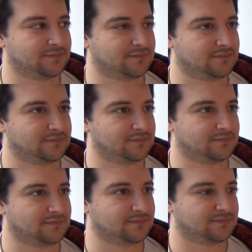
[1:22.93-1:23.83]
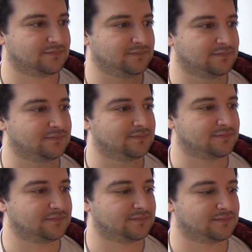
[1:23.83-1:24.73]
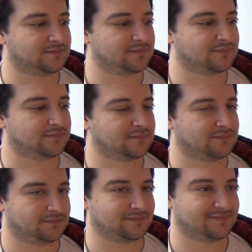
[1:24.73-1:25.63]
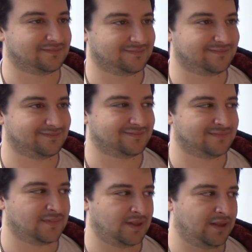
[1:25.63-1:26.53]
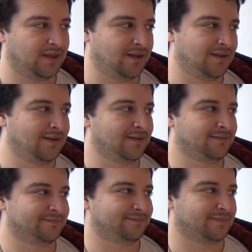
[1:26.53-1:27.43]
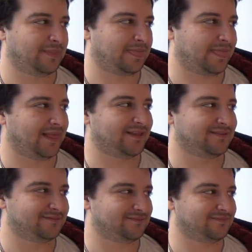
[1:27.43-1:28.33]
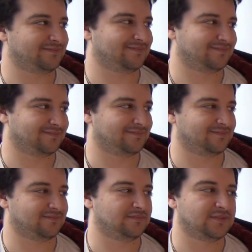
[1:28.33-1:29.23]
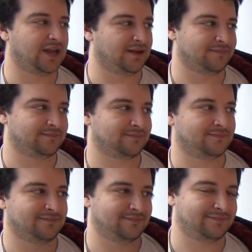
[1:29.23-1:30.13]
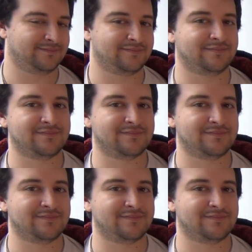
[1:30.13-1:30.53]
No words are spoken by the person on screen.